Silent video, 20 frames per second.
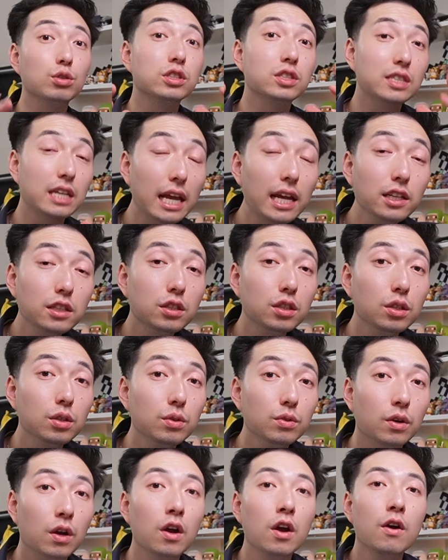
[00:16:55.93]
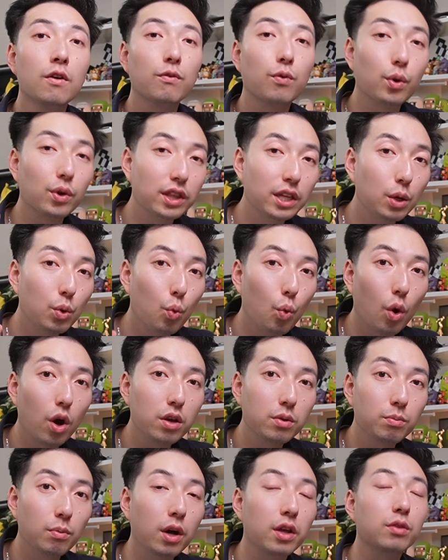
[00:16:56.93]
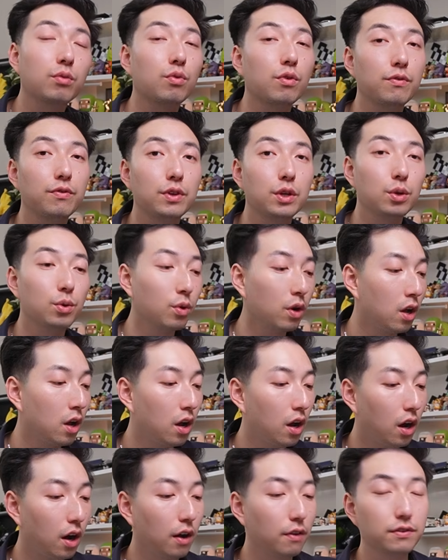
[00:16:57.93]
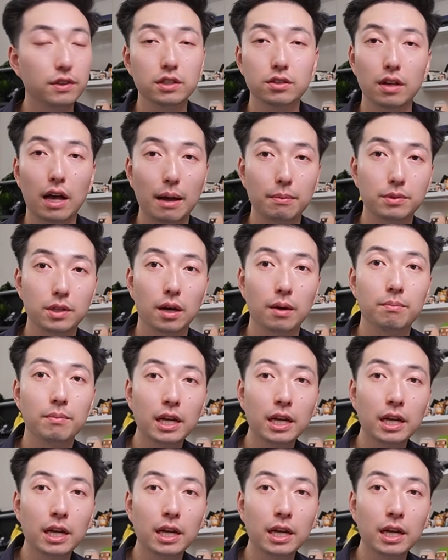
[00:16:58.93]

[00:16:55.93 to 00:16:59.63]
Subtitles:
Stay tuned for the 1-month review of this laptop.